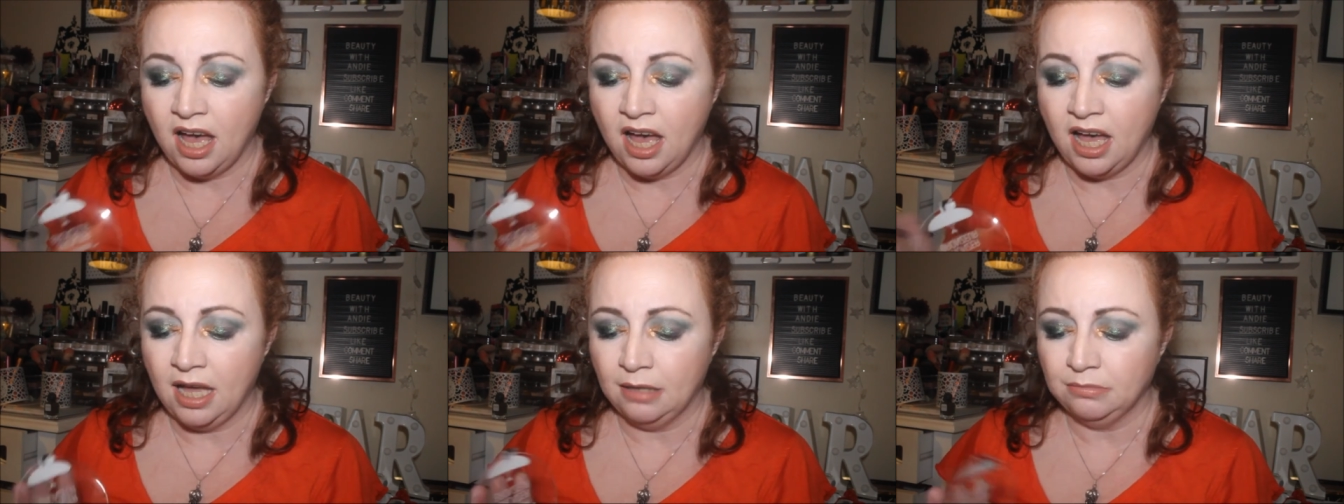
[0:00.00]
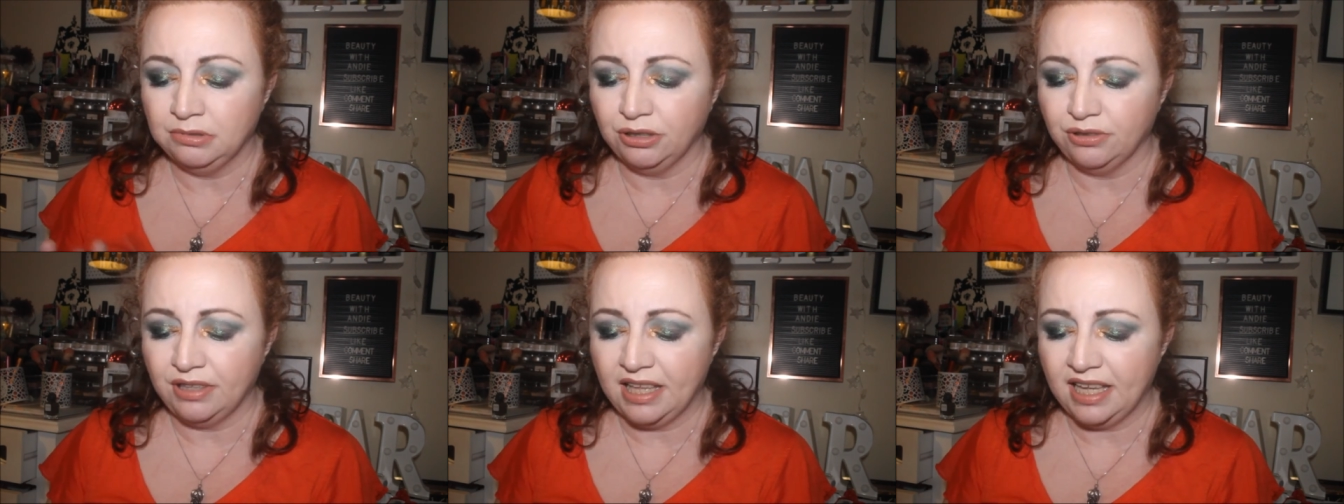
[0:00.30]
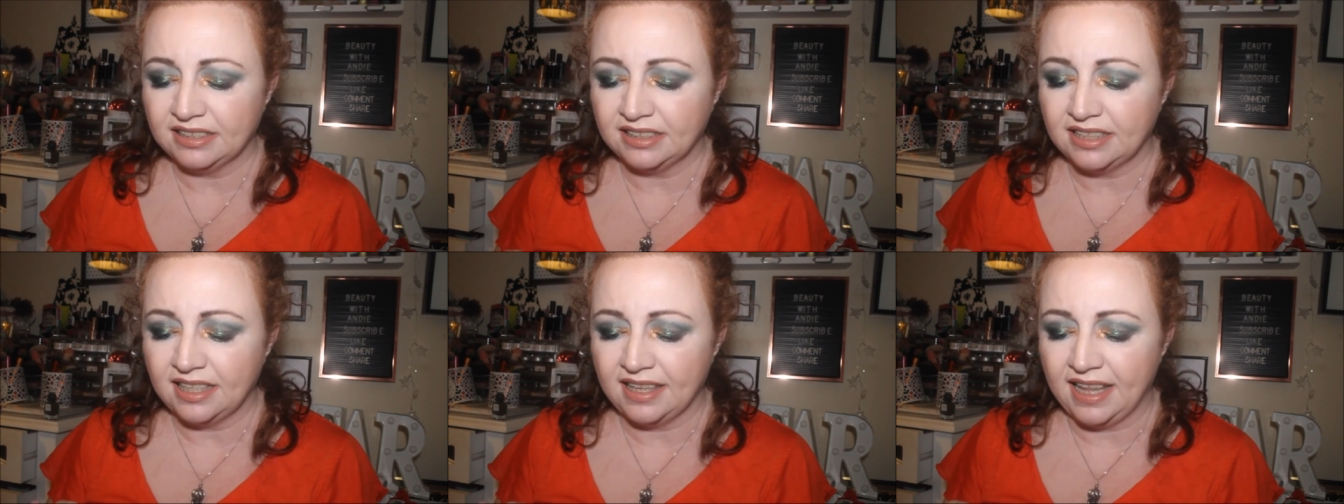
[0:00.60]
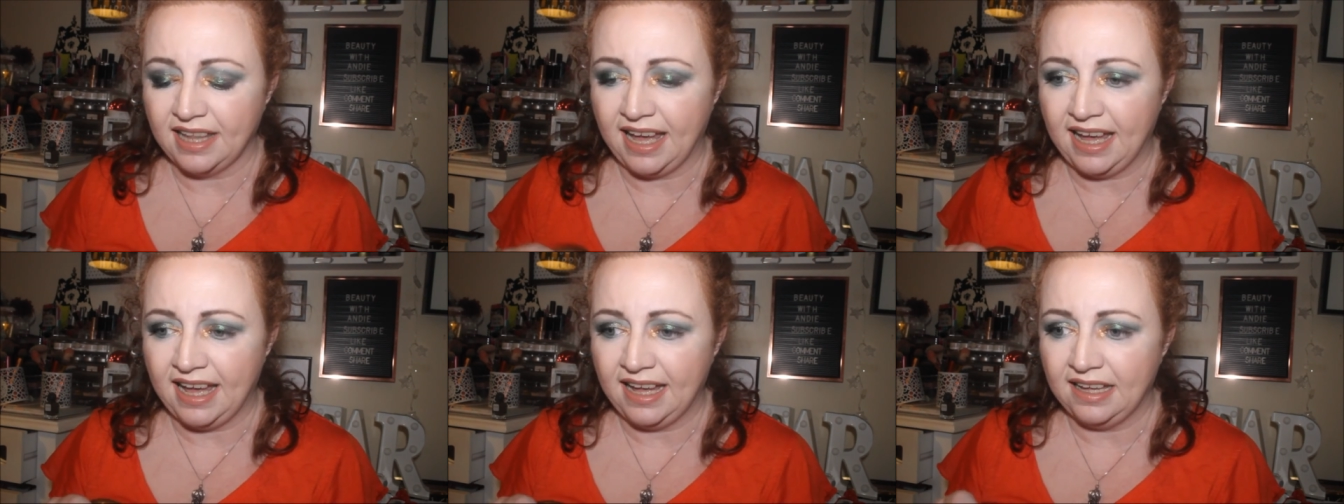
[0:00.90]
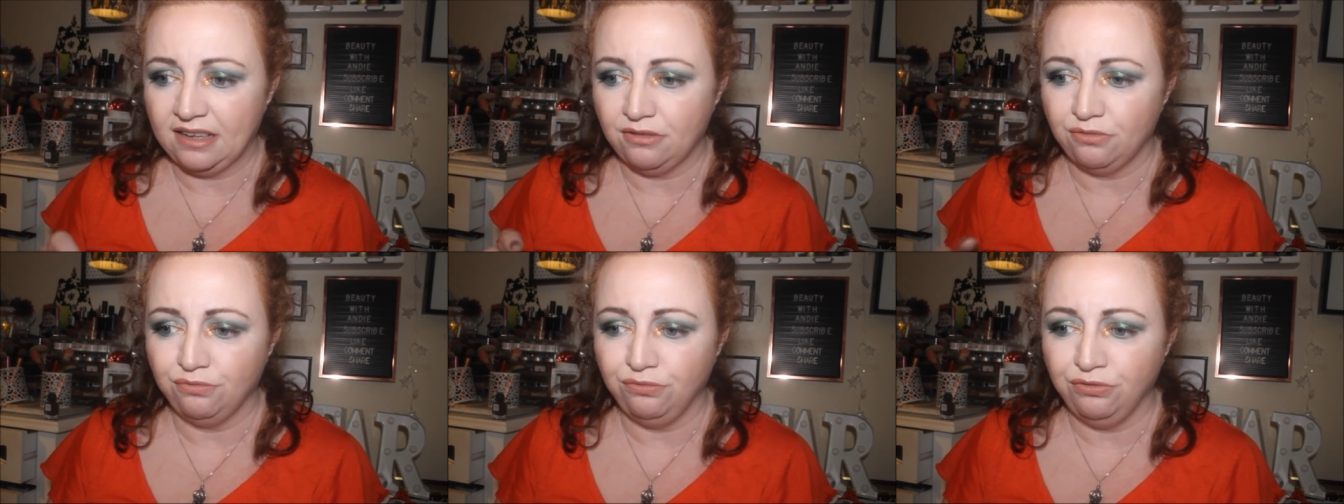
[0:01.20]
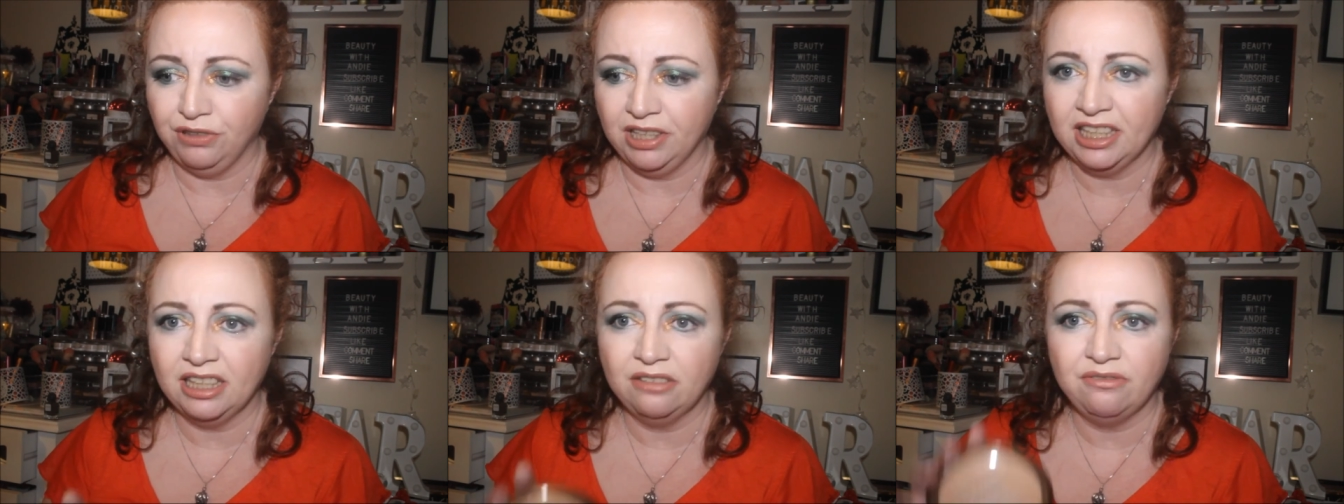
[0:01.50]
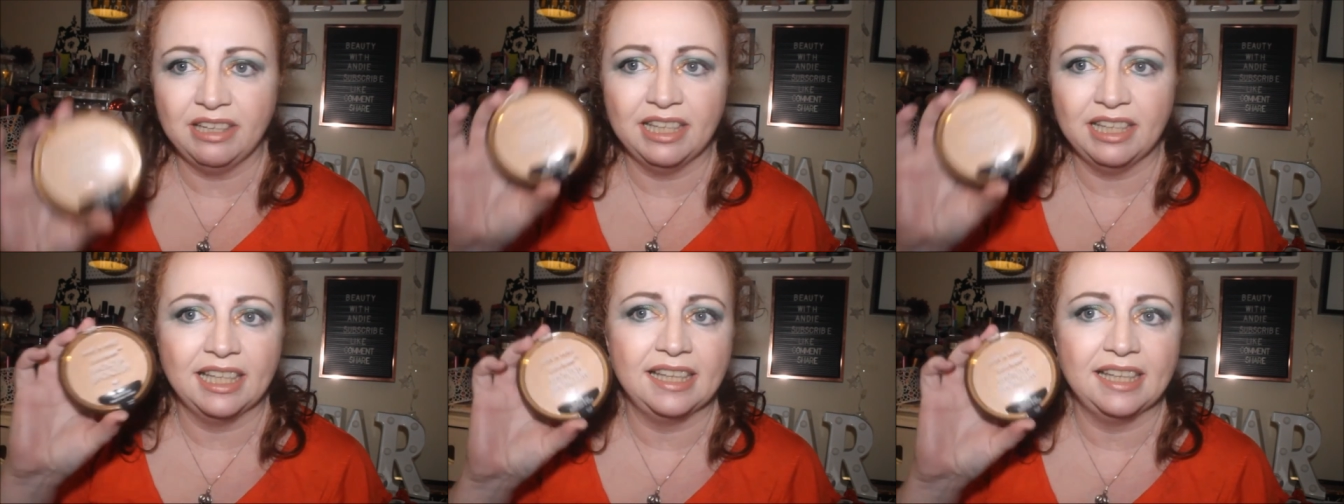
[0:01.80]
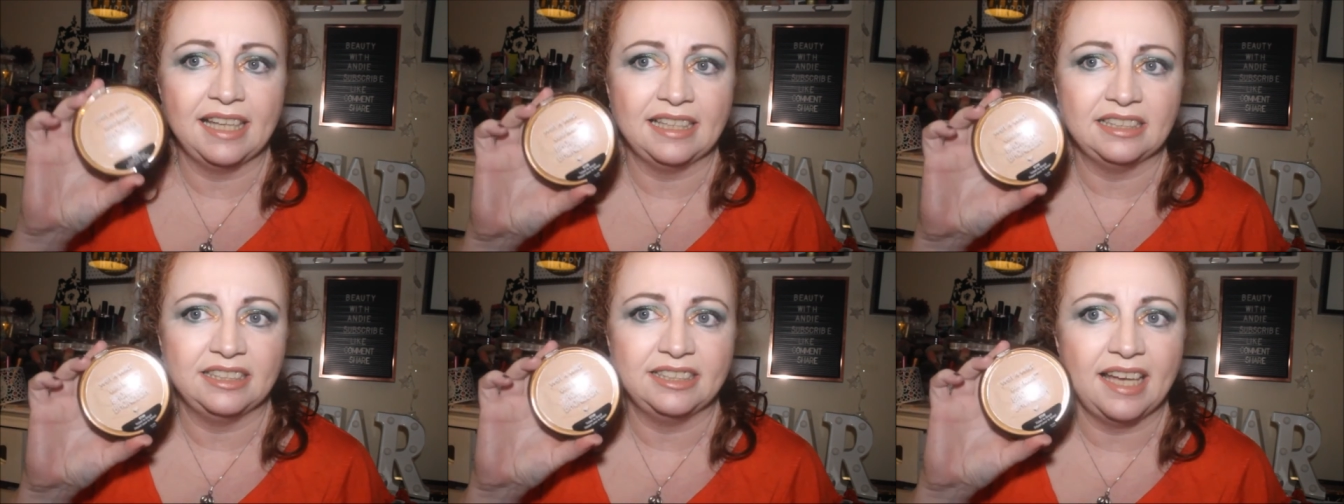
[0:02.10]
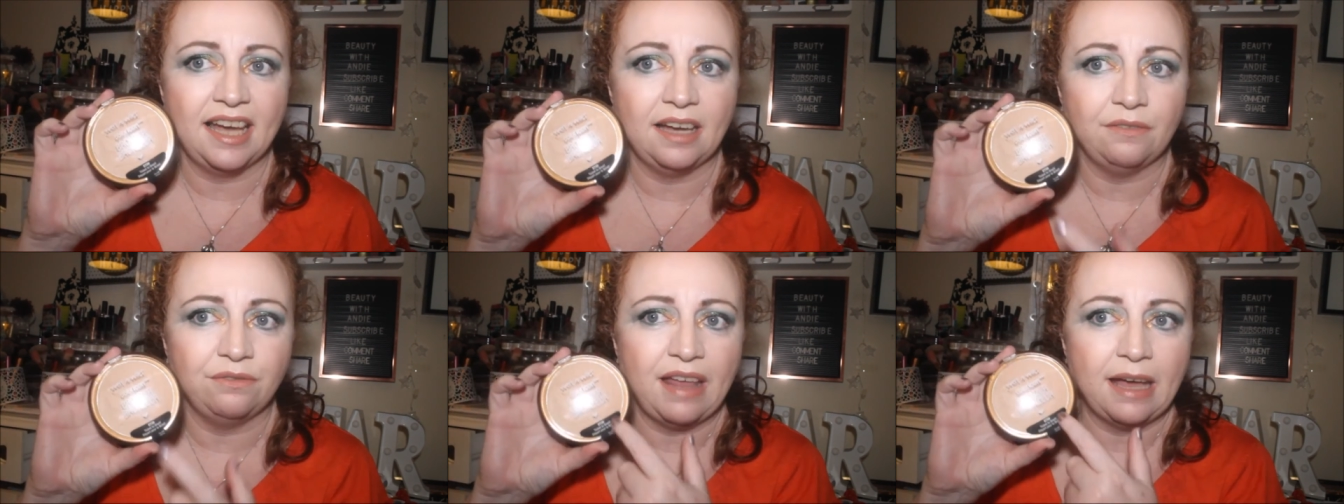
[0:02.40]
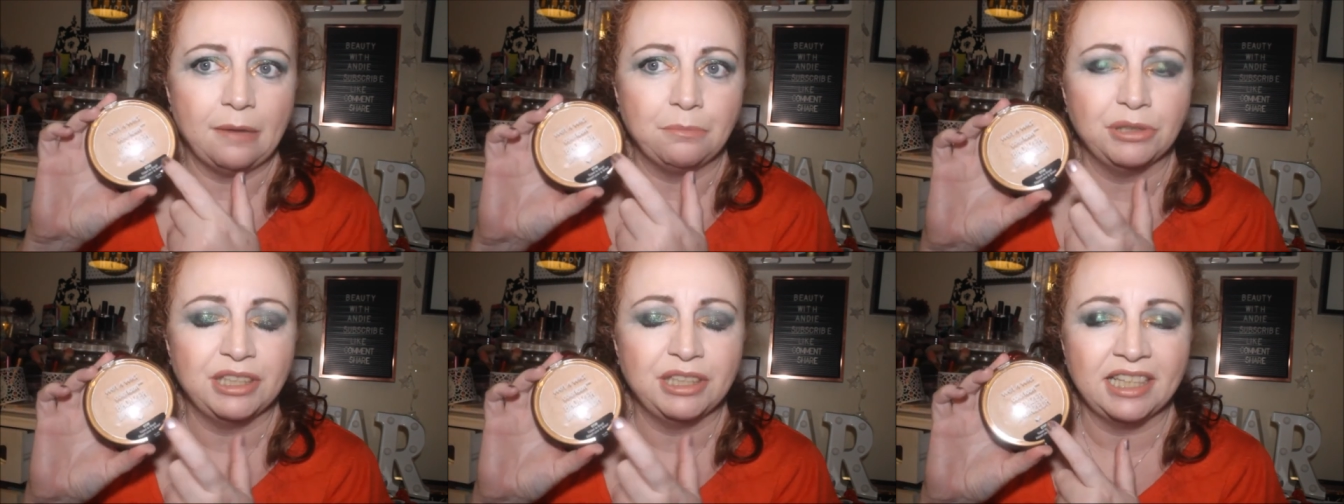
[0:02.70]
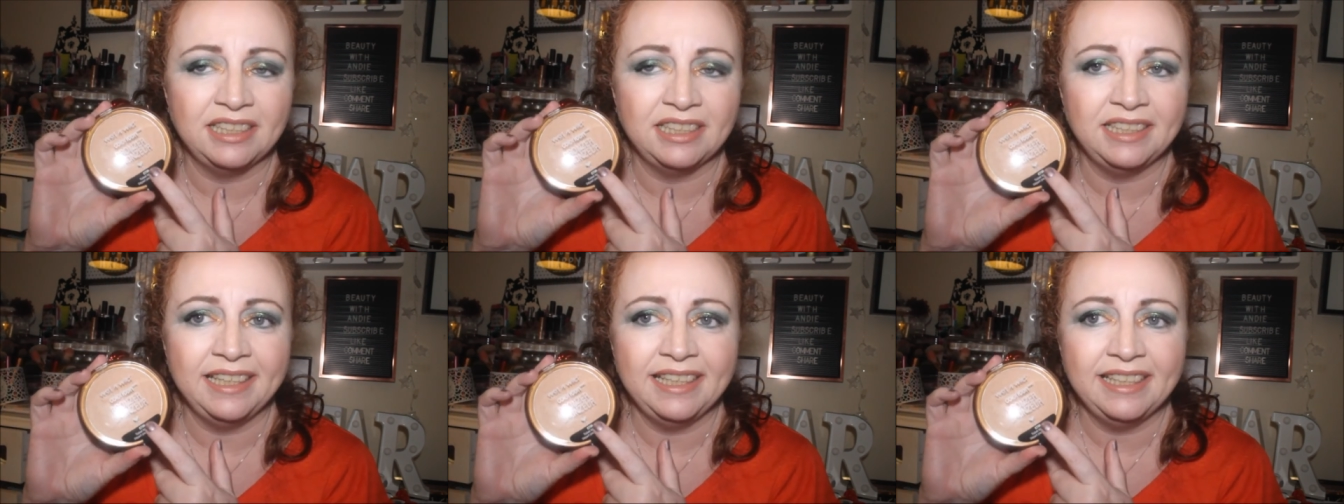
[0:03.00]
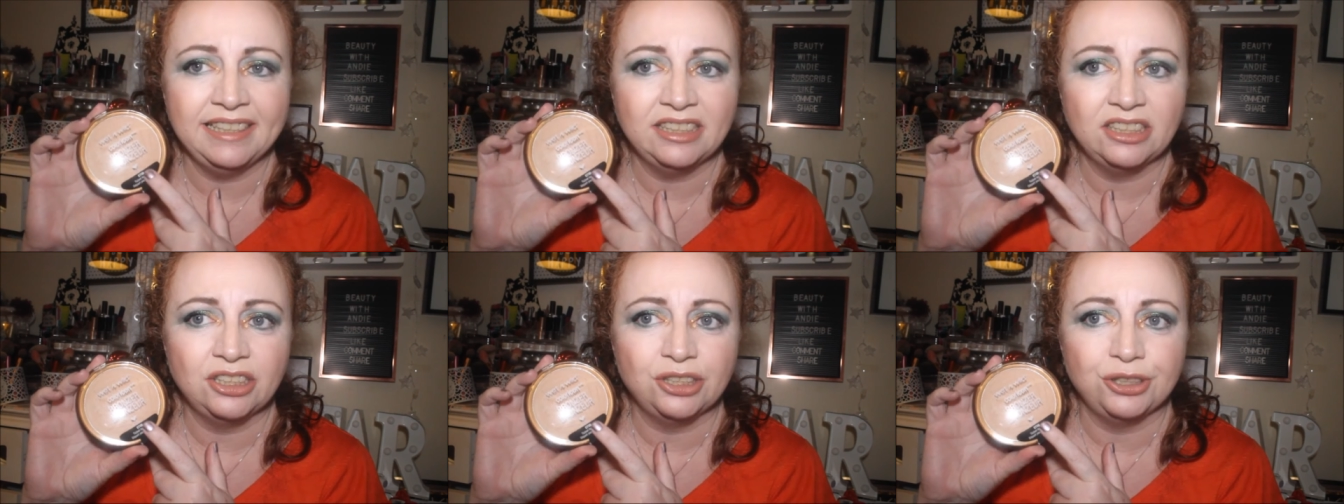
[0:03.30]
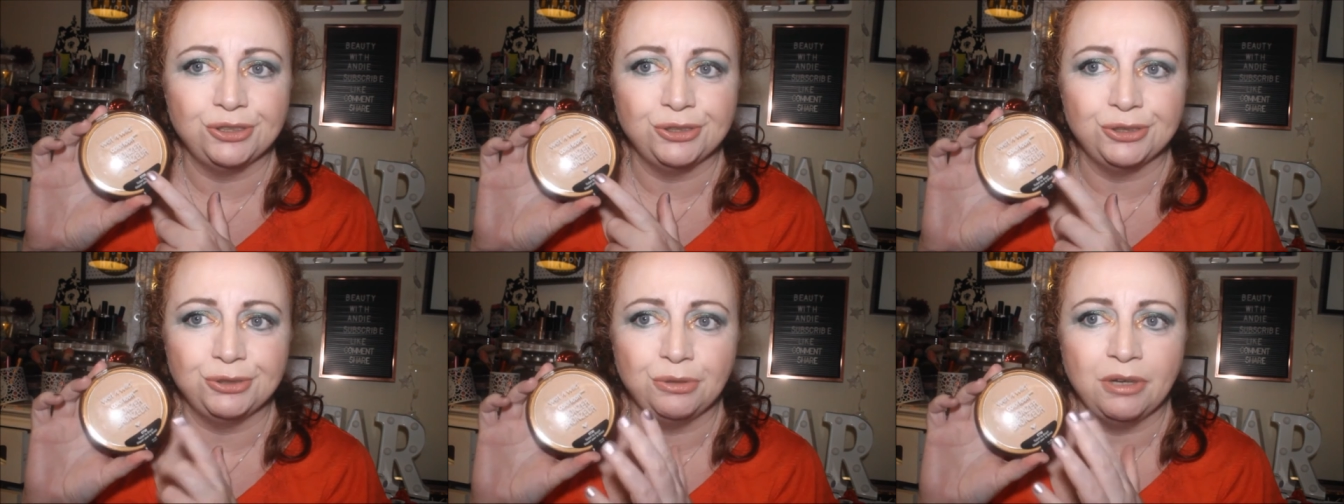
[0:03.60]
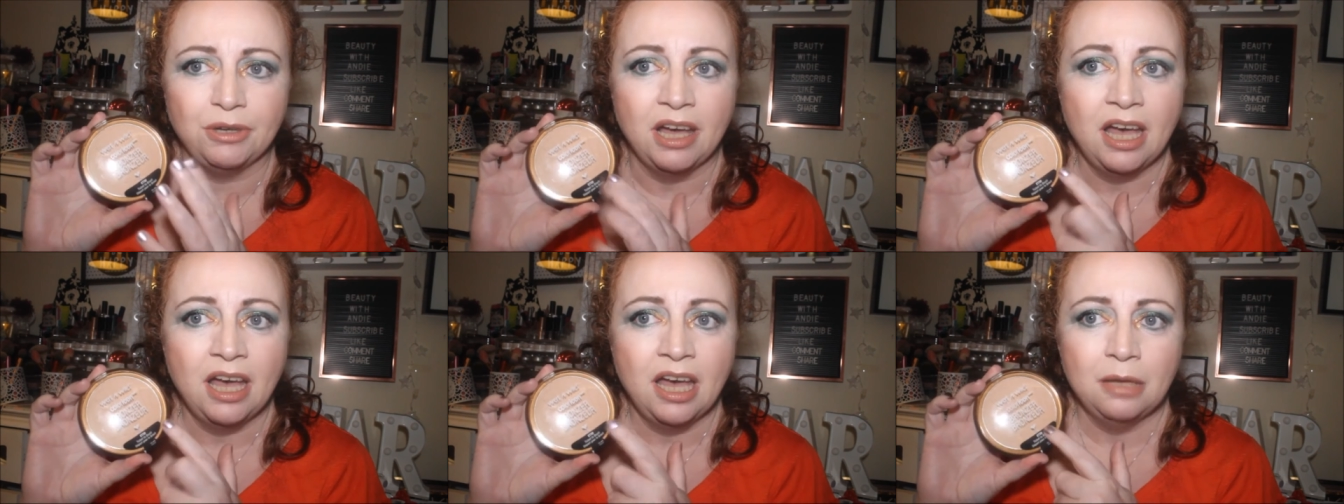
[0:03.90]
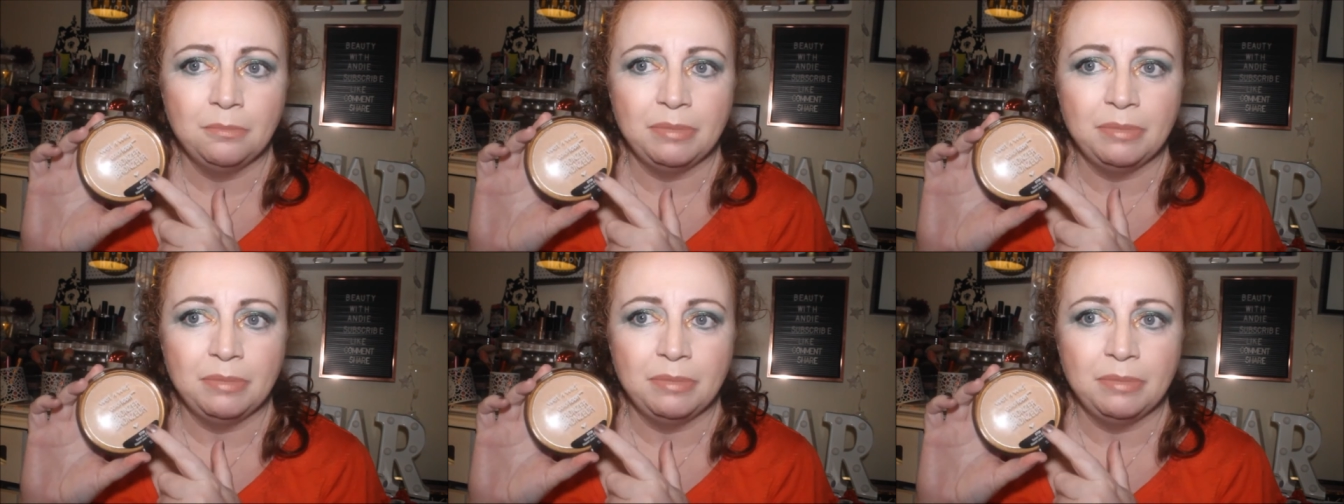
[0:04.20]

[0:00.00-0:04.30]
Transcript: um, so that's that really really glad to have that but I need to